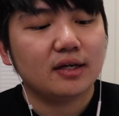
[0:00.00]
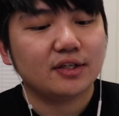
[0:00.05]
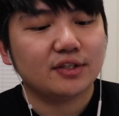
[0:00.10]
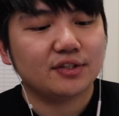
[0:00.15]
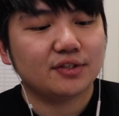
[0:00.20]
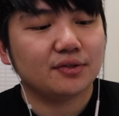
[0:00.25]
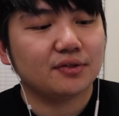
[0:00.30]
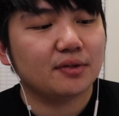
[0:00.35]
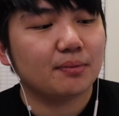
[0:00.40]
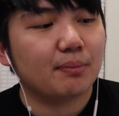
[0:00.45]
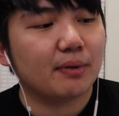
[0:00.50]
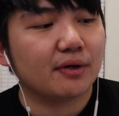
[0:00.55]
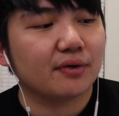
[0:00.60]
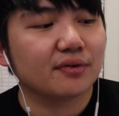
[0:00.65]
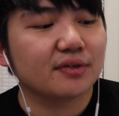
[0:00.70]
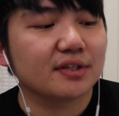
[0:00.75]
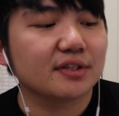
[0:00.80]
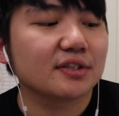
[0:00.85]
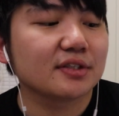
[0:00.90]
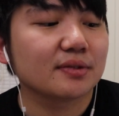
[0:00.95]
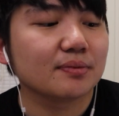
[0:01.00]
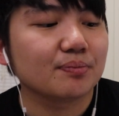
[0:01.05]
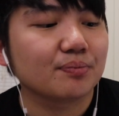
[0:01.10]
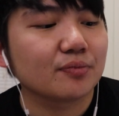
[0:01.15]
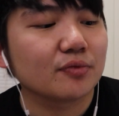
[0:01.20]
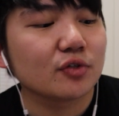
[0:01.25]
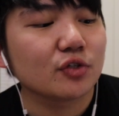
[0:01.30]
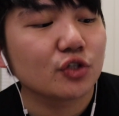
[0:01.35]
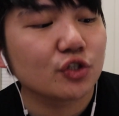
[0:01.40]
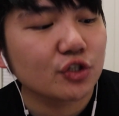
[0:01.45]
So the Baroness.
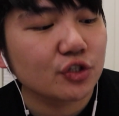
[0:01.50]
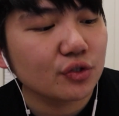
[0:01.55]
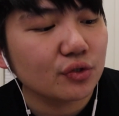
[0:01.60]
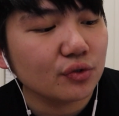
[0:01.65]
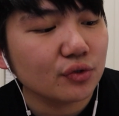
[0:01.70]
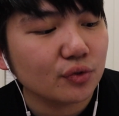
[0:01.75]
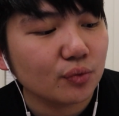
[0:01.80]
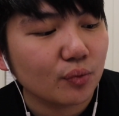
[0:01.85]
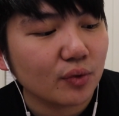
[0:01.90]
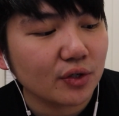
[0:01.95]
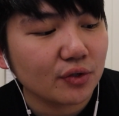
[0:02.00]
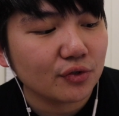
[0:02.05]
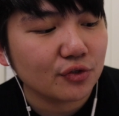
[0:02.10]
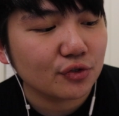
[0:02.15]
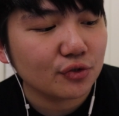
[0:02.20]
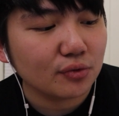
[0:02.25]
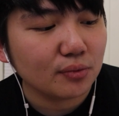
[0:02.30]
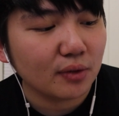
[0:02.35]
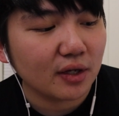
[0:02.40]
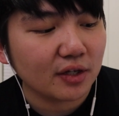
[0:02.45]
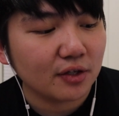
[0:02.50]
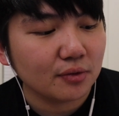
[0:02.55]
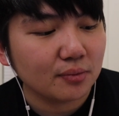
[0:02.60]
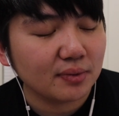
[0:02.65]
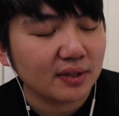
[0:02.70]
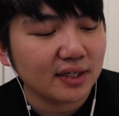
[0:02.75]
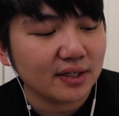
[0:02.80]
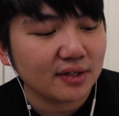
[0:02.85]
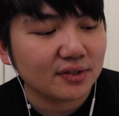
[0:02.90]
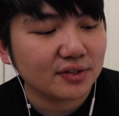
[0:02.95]
Choose 1 or 2 other
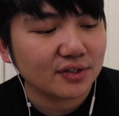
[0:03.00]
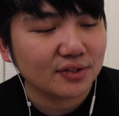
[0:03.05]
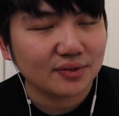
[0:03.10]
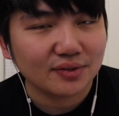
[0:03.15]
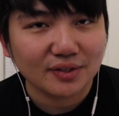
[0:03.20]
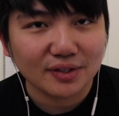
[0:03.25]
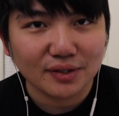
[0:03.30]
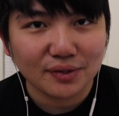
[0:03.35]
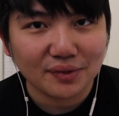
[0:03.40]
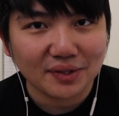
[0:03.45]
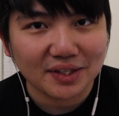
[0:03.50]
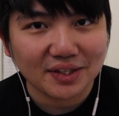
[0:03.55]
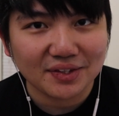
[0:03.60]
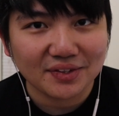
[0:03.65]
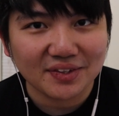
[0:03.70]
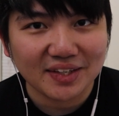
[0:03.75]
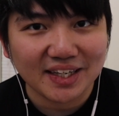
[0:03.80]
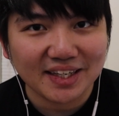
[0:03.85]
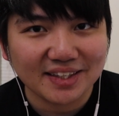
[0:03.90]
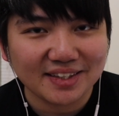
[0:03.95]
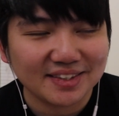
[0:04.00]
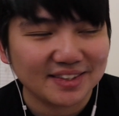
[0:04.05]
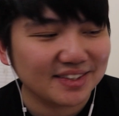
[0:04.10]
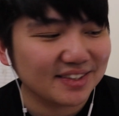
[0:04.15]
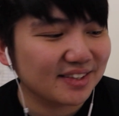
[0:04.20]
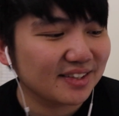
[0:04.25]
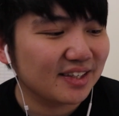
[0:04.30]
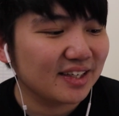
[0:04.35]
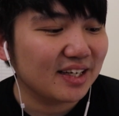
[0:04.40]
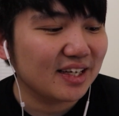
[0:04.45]
players. Look at their
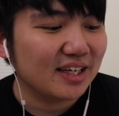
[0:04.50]
hands.